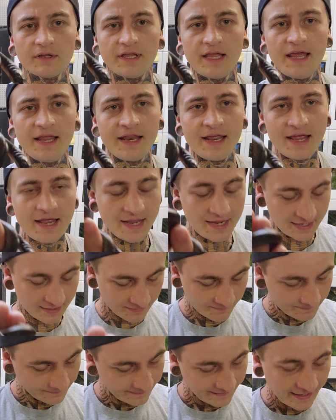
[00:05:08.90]
And
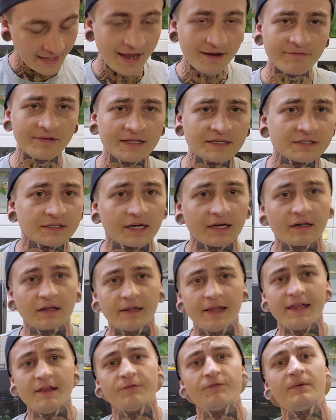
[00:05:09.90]
then everything's kind of
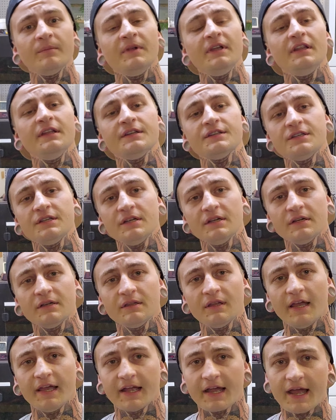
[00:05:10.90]
late for me this year.
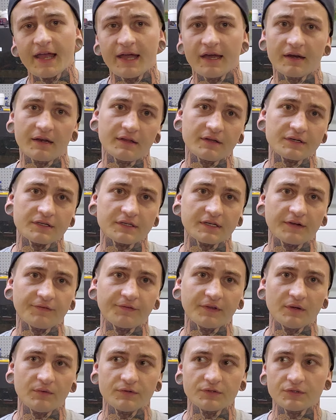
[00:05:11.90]
Like I had other stuff
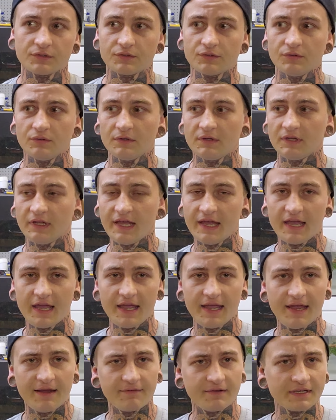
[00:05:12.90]
that was due to
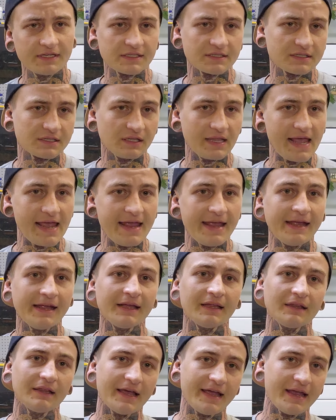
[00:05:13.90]
lay. Everything's
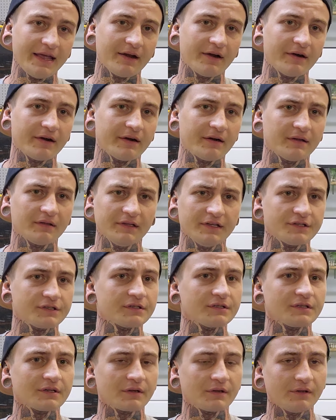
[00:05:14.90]
laying later,
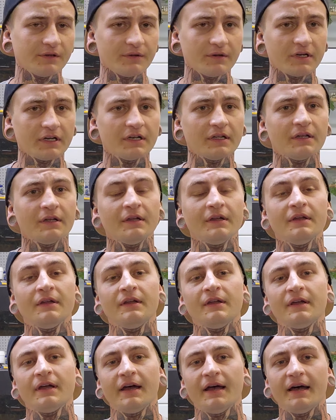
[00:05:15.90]
lizards included.
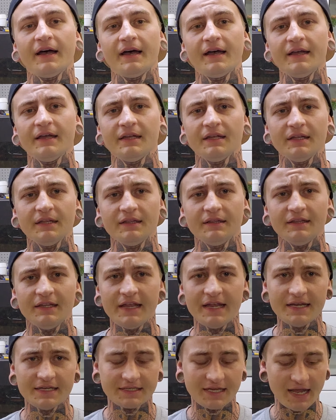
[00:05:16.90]

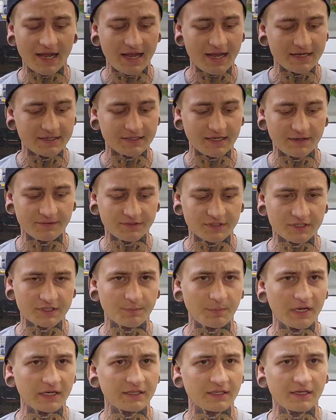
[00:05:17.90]
These eggs I was
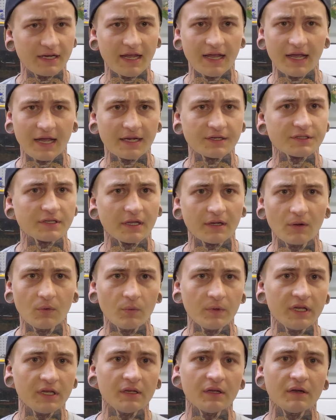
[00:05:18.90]
expecting to hatch like a
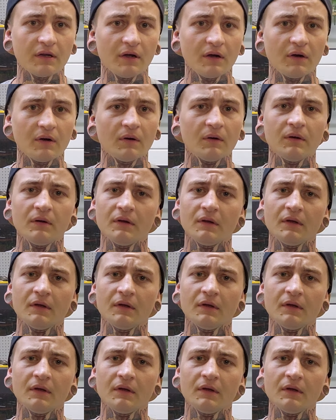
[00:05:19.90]
week ago.